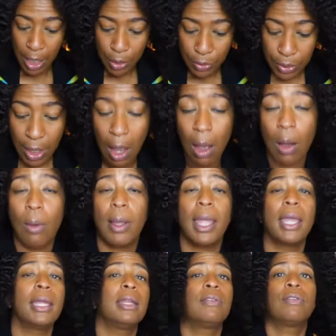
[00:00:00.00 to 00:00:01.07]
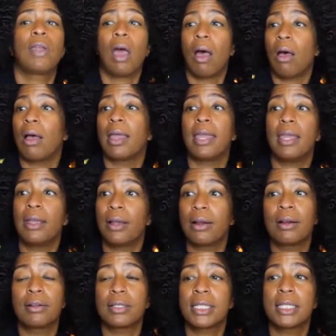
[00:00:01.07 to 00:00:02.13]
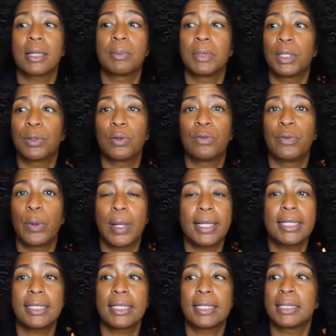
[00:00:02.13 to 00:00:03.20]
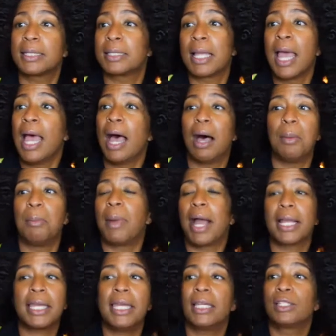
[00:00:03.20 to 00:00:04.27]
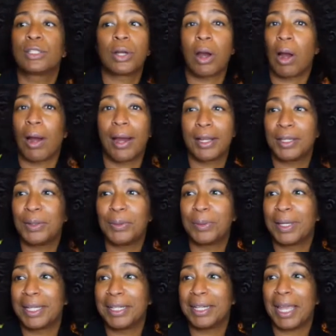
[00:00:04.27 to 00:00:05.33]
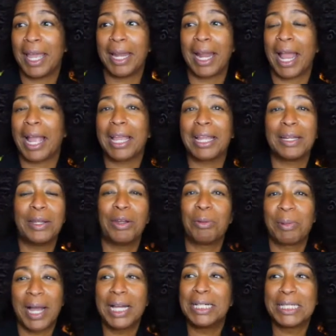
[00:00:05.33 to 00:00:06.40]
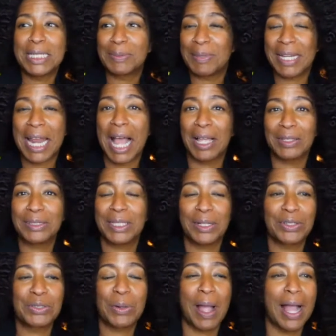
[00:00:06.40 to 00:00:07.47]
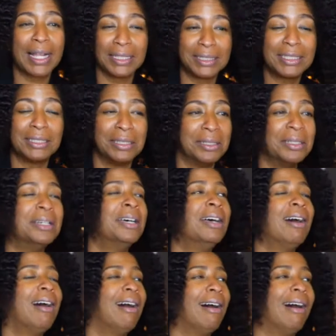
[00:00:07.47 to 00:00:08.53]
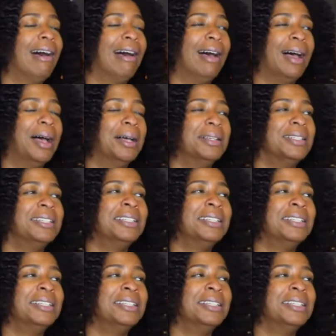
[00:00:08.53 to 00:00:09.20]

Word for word: So, and if y'all hear some little voices, my kids are arguing, and I can hear my husband out there trying to uh